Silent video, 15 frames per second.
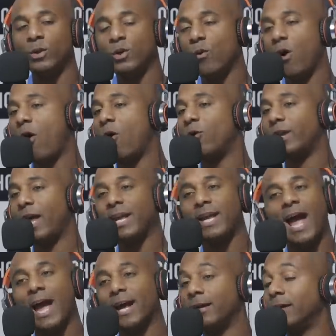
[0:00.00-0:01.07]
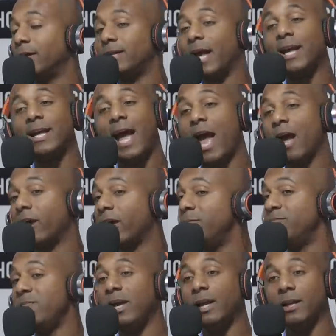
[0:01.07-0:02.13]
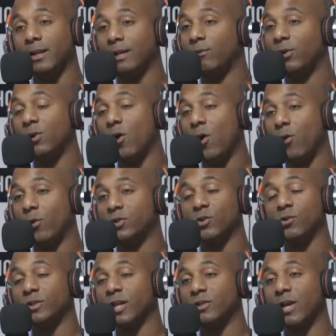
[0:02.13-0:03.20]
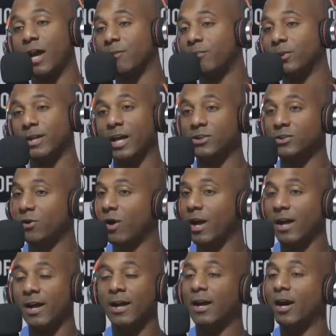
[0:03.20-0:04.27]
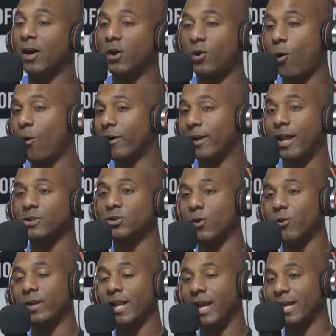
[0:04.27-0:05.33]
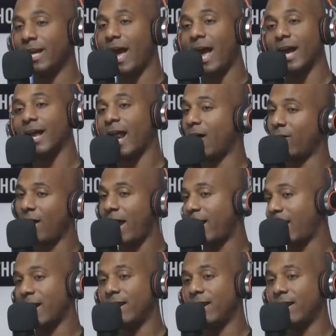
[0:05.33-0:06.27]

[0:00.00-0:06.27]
See, when, you hold, he they gag. They gag immediately when you no, hold. Listen. As soon as they try to put that joint, a quarter that joint in, they gag. I don't have.